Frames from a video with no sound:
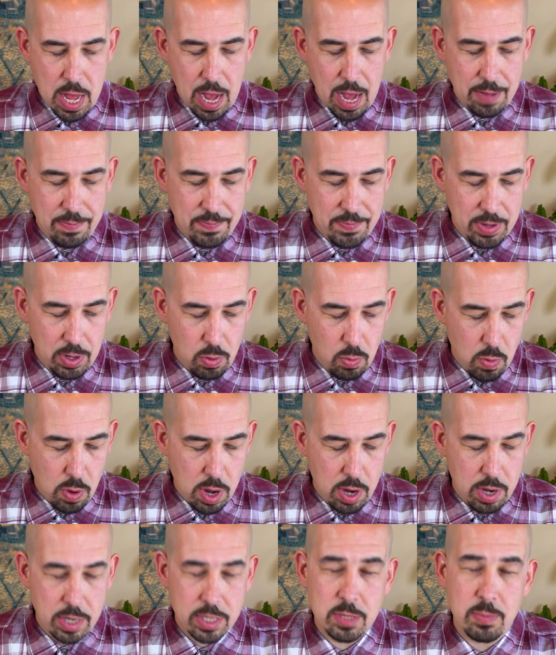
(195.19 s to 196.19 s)
I felt
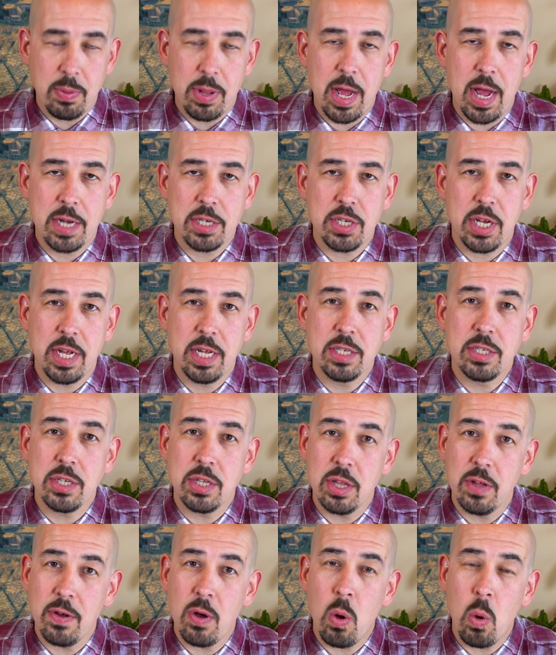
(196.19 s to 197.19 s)
water splash
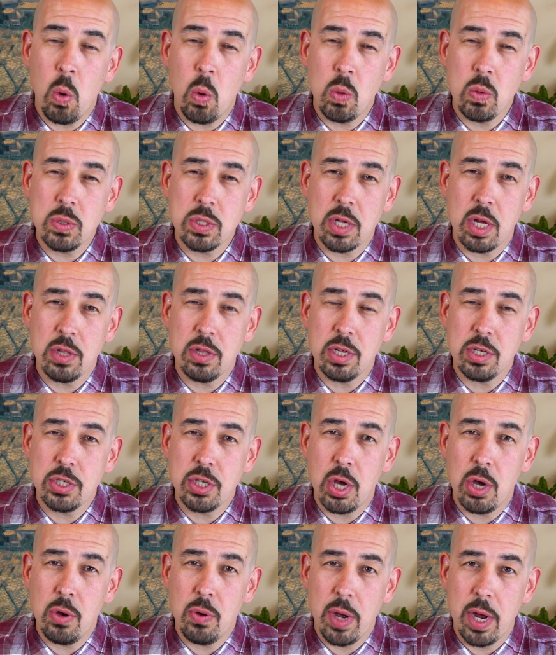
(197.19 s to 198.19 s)
into the holes on the
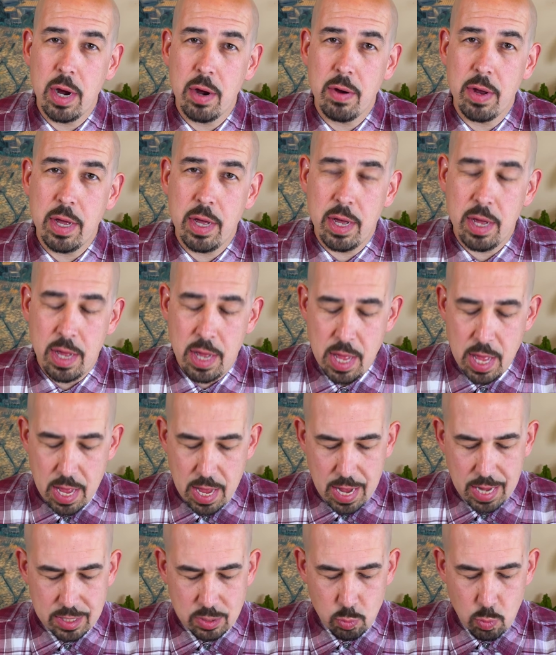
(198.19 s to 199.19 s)
toe area
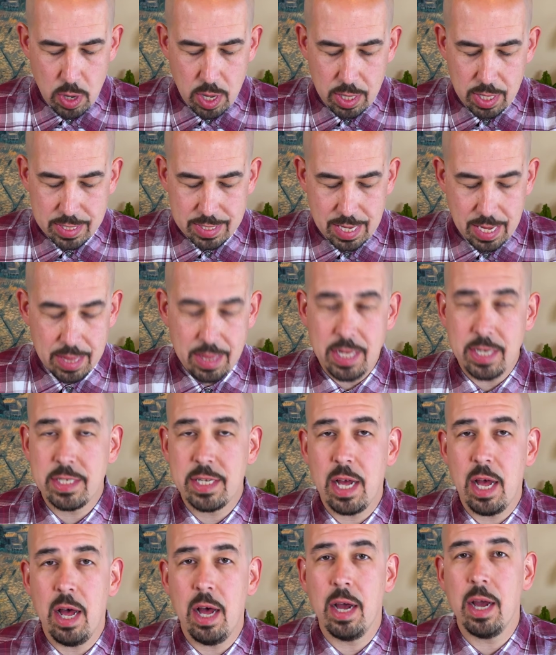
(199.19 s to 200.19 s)
as well as in the
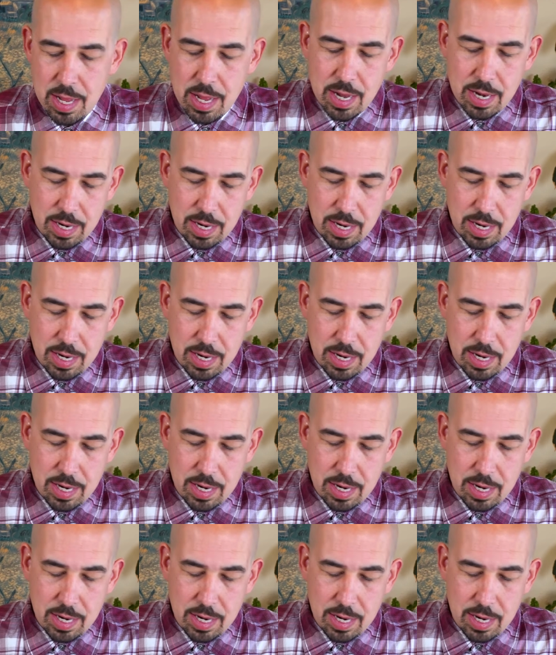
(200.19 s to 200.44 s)
tongue.